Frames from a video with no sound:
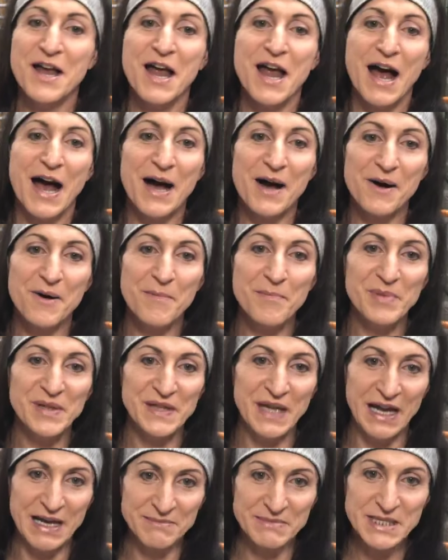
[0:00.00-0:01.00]
but
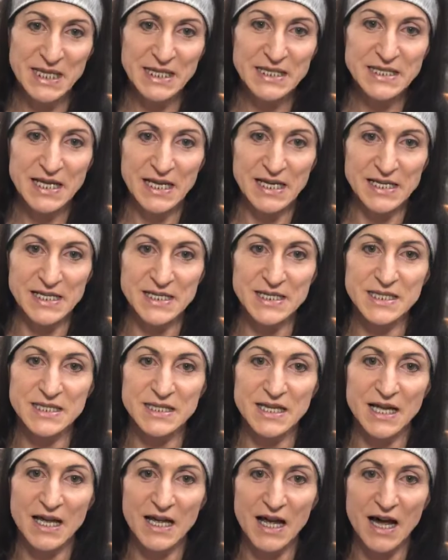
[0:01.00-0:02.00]
the MCTs
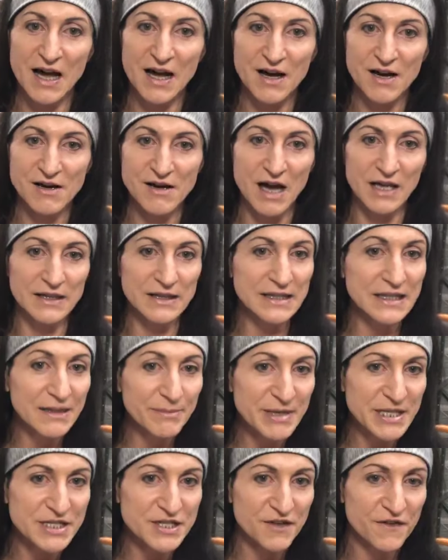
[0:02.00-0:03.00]
are a little
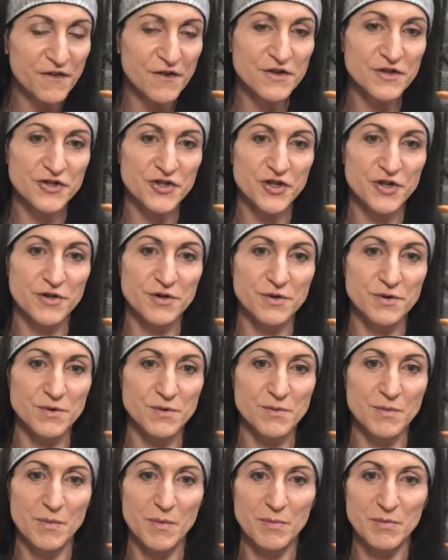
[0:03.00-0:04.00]
bit different to
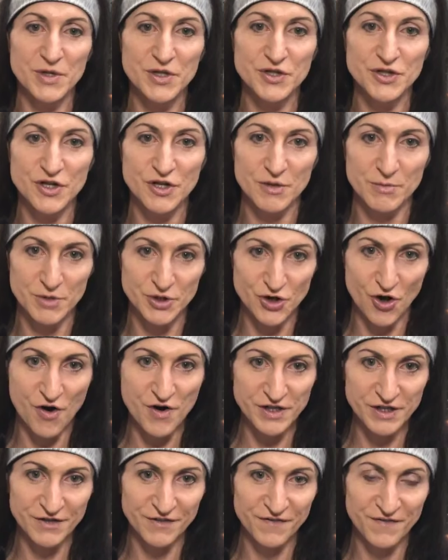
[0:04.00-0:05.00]
the
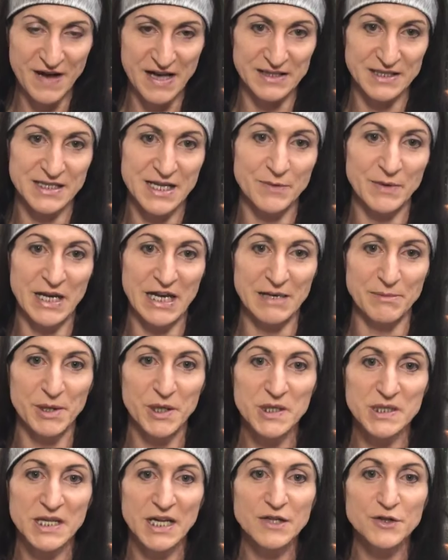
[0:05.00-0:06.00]
majority of fats that we eat,
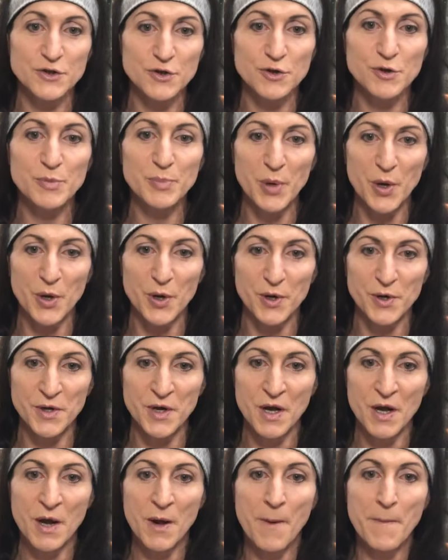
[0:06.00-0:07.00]
because they do burn
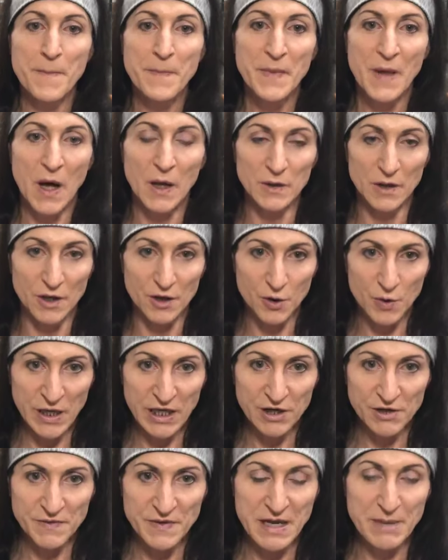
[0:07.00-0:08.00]
a lot
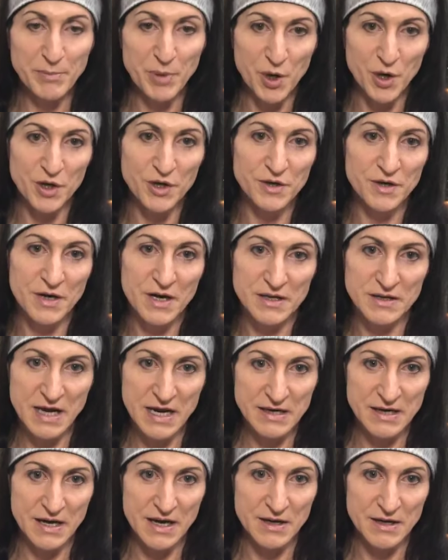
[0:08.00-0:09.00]
quicker, and they burn
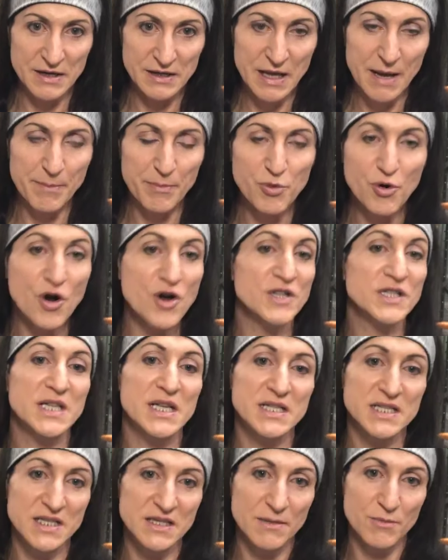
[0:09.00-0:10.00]
and are
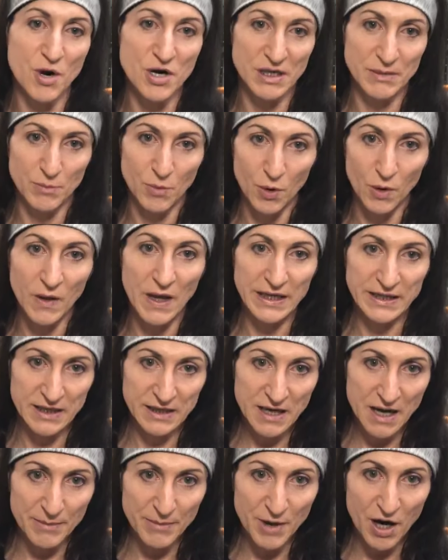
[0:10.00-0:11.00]
processed in the body more like a
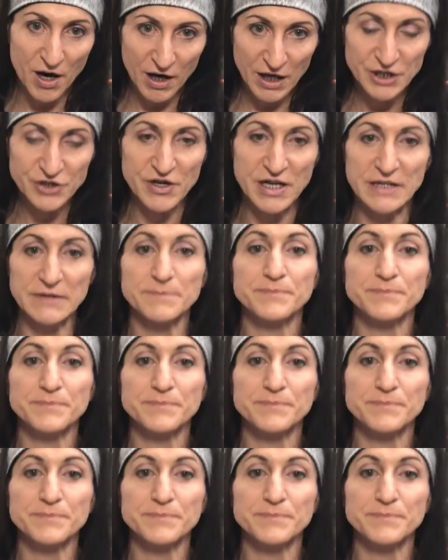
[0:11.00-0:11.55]
carbohydrate.